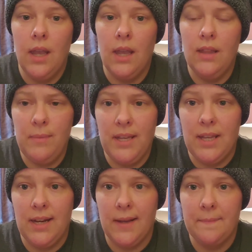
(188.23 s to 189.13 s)
in the
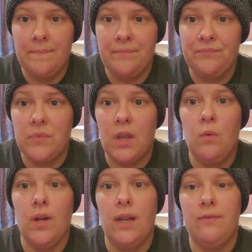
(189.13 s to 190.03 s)
beginning,
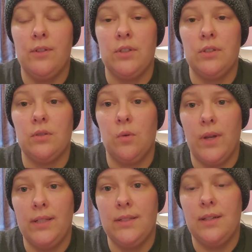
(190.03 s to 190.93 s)
when I first
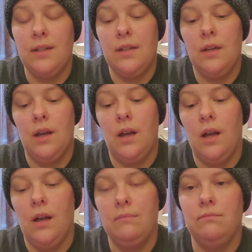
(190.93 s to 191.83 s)
quit,
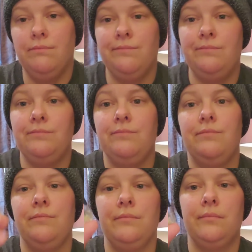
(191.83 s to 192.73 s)
a
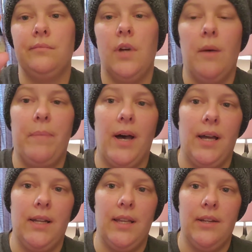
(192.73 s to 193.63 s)

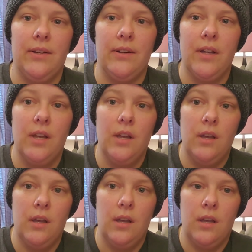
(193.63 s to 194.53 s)
pod here
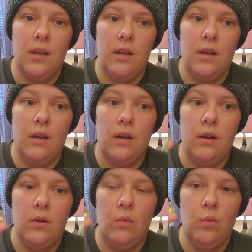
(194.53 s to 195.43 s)

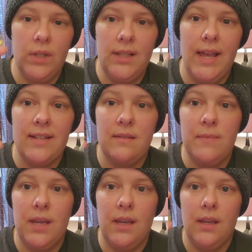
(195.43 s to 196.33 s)
would last
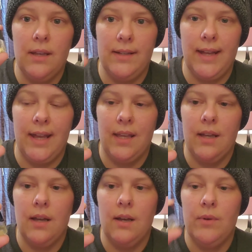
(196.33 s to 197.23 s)
me a day.
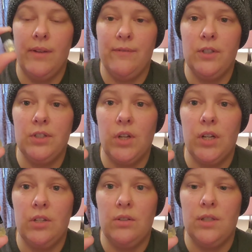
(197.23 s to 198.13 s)
When I first
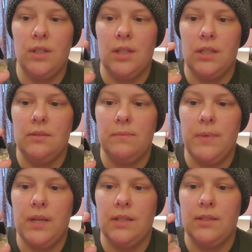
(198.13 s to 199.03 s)
started using these,
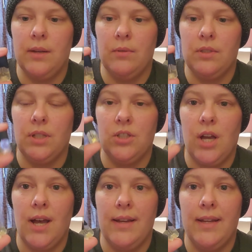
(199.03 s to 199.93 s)
because they were such
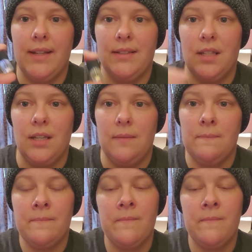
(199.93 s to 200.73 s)
high nicotine,